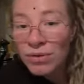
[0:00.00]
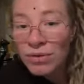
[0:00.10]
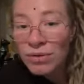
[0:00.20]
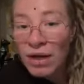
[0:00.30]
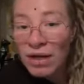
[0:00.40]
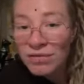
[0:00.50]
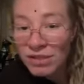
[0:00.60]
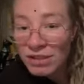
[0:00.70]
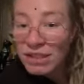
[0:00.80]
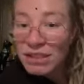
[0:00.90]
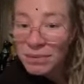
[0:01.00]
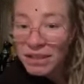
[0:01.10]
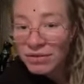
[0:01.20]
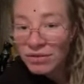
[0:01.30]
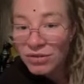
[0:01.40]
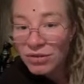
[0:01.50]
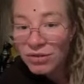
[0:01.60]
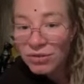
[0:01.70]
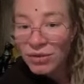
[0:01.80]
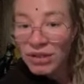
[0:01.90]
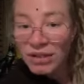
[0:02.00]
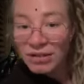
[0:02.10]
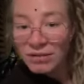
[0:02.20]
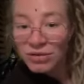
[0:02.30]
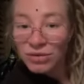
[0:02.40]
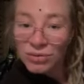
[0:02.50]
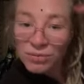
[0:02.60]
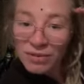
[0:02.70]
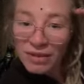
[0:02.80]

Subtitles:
You have discernment to